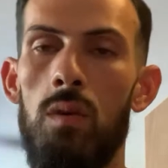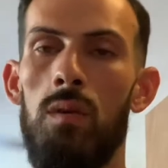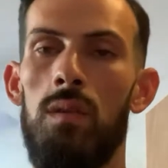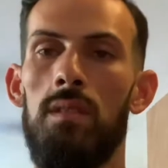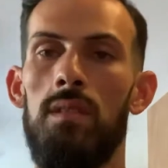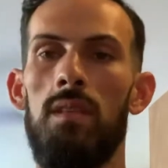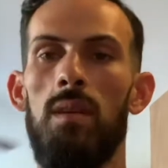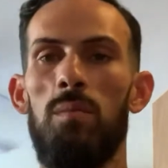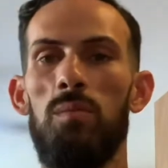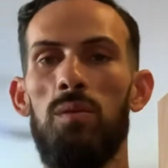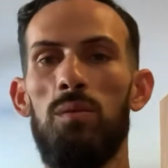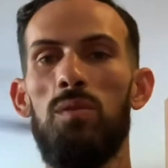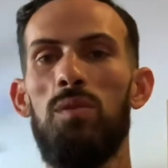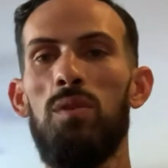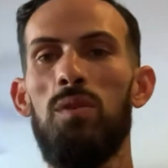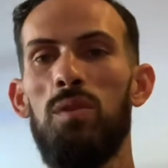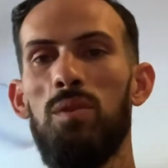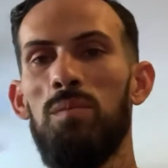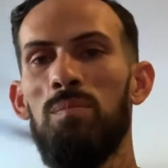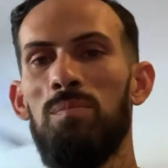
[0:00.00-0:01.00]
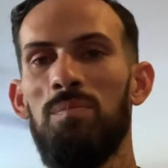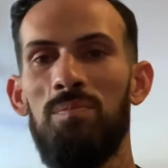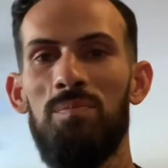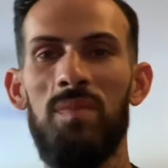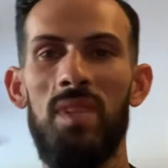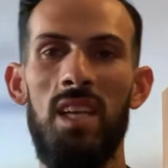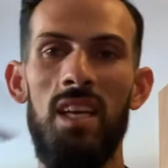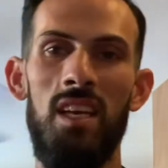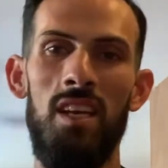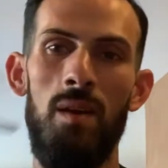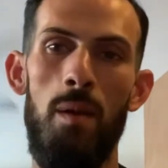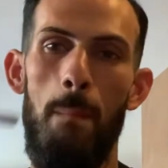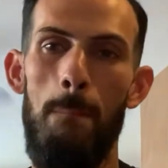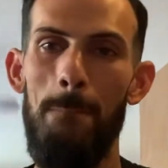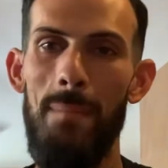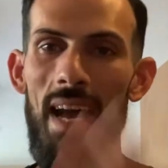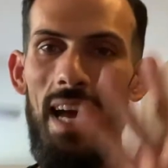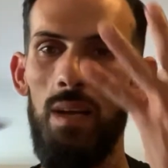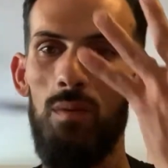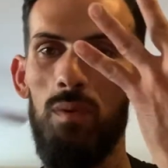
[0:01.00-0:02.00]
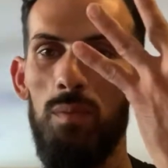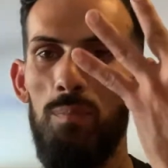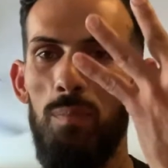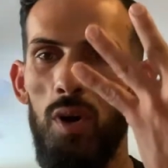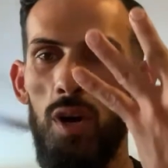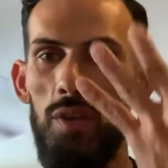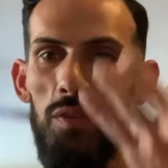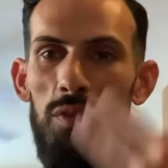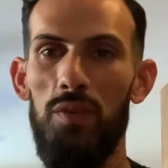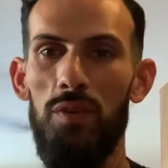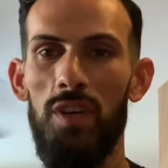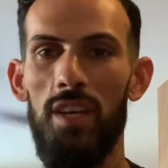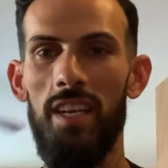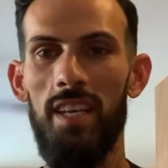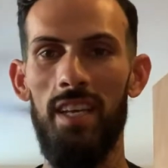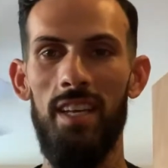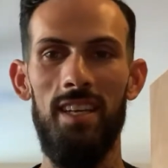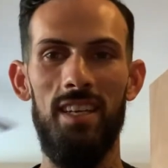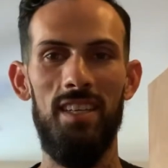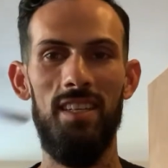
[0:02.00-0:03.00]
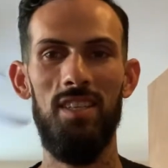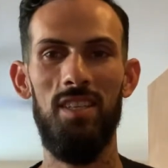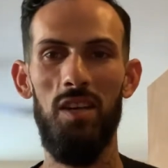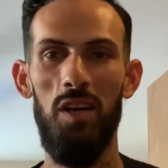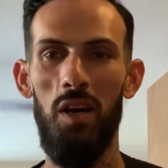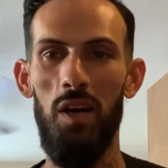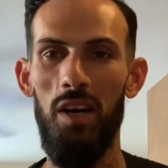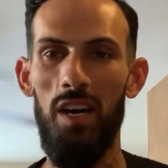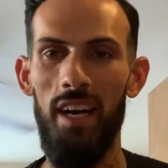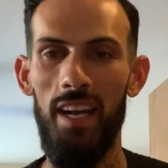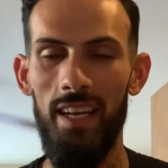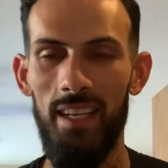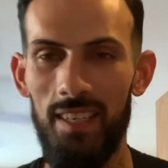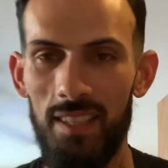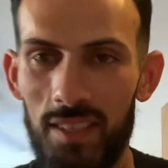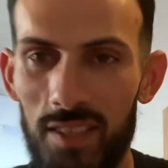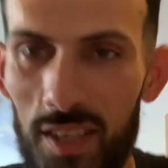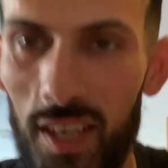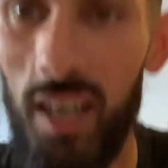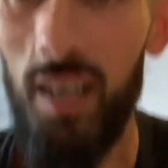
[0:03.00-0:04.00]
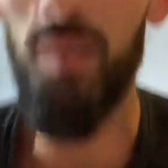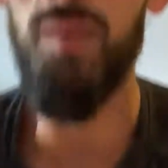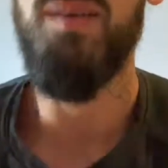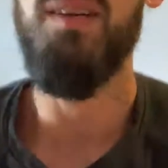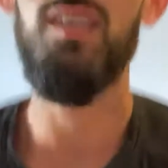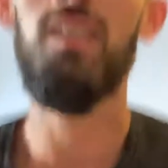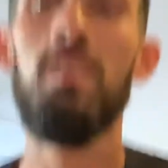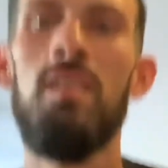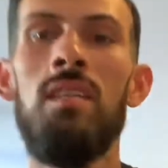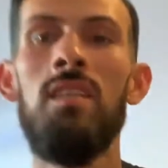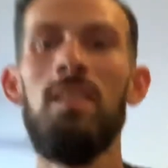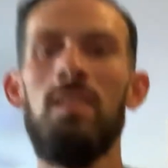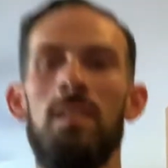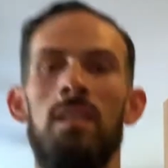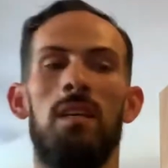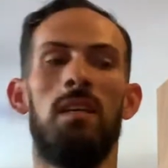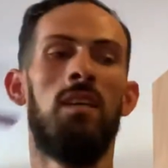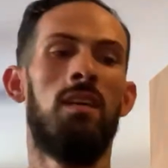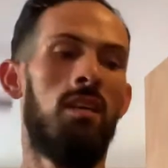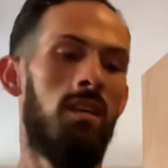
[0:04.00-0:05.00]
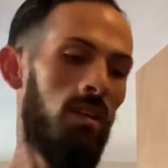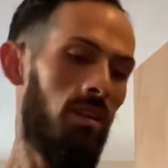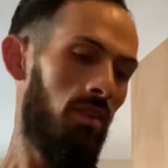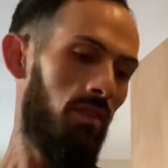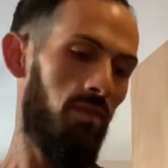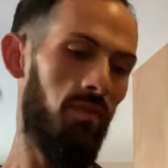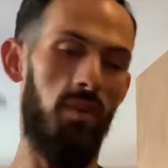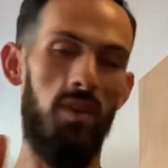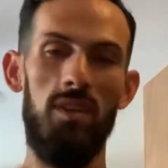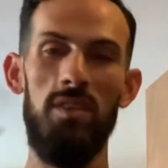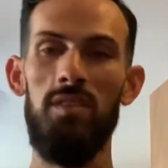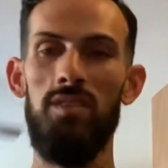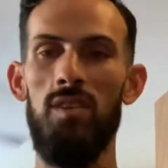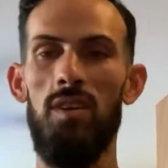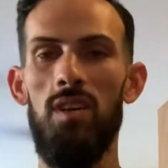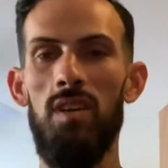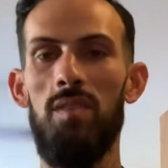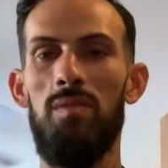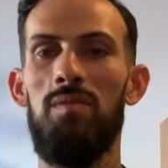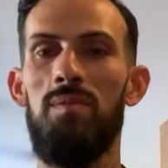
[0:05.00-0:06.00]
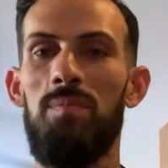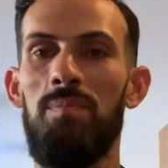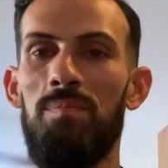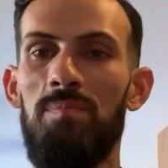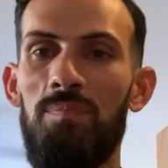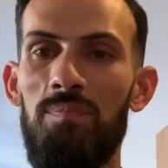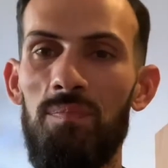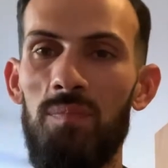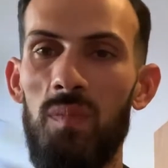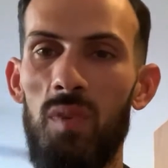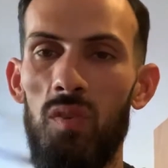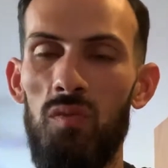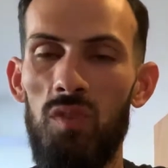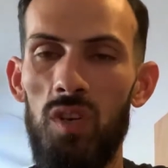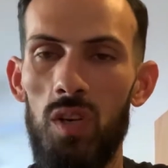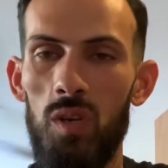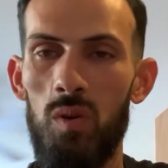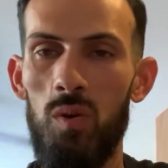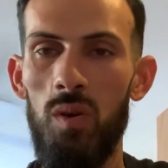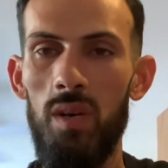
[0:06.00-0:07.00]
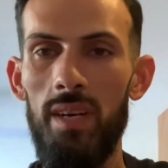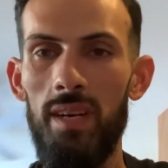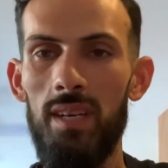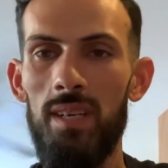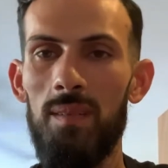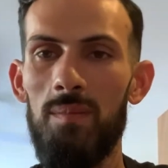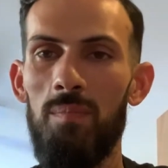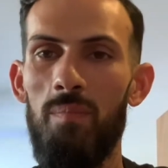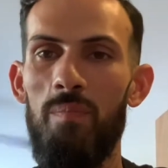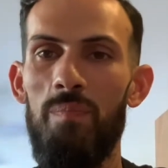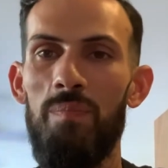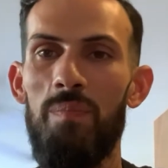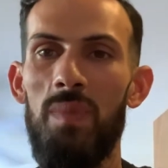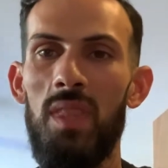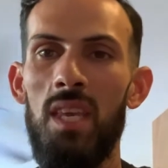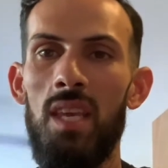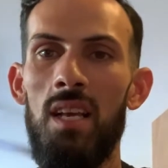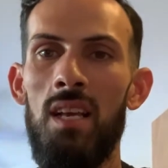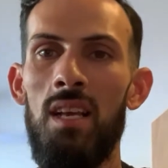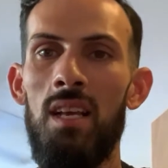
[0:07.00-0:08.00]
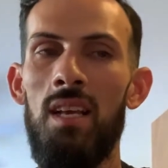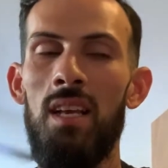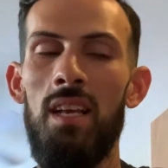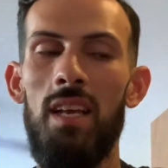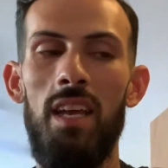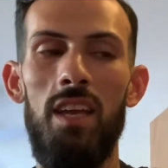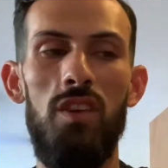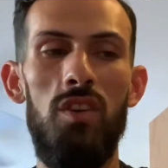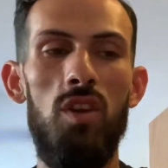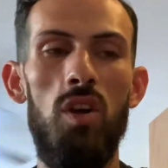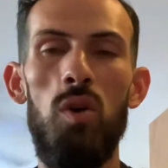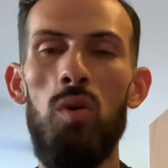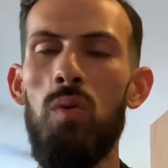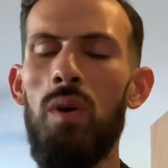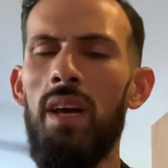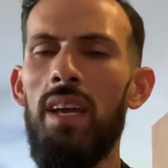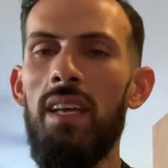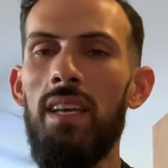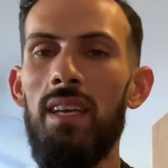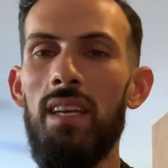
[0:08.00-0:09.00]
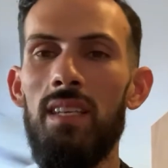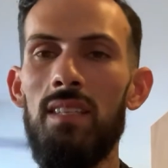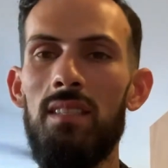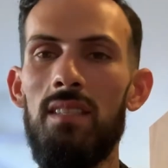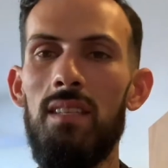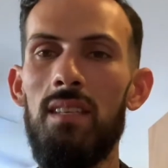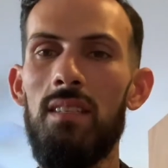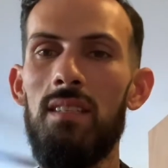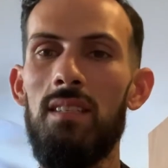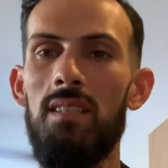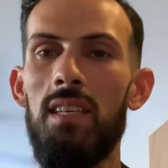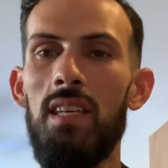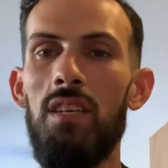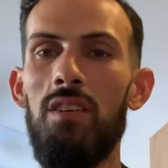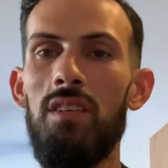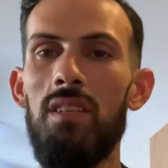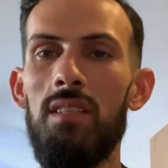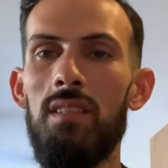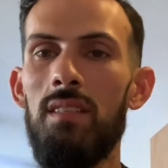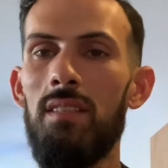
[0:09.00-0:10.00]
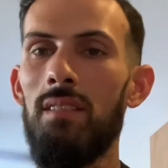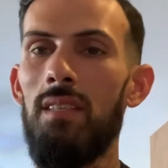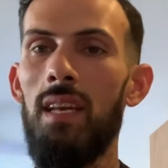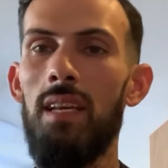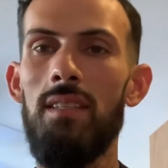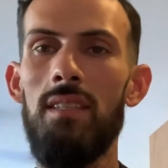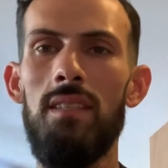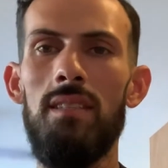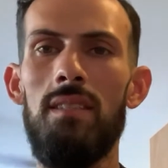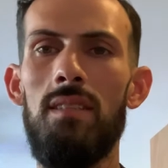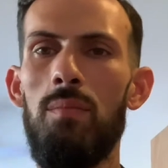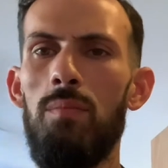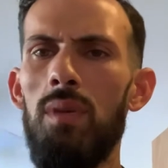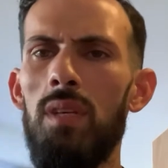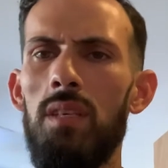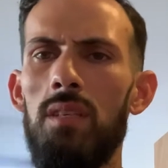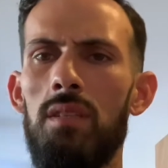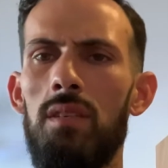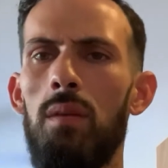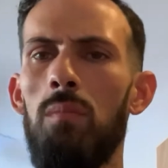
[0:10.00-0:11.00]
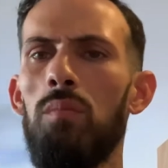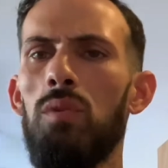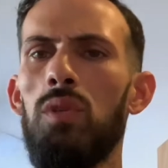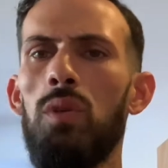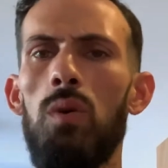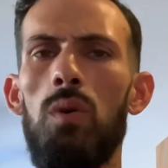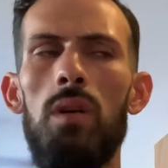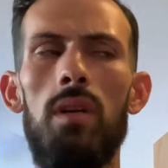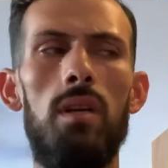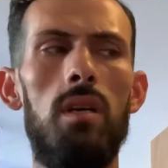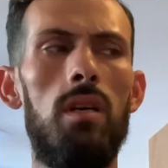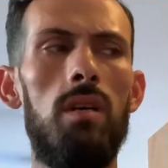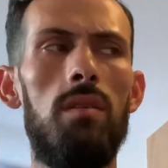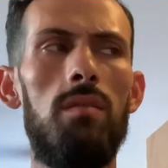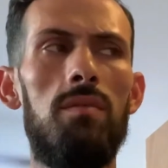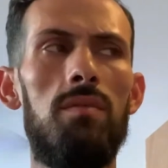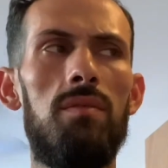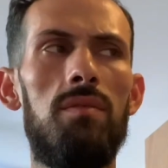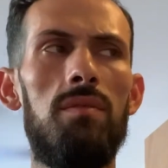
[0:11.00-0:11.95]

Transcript: What's up, YouTube? Back with part 3. Alright, so first off, real quick, in no way is this series intended to be some sort of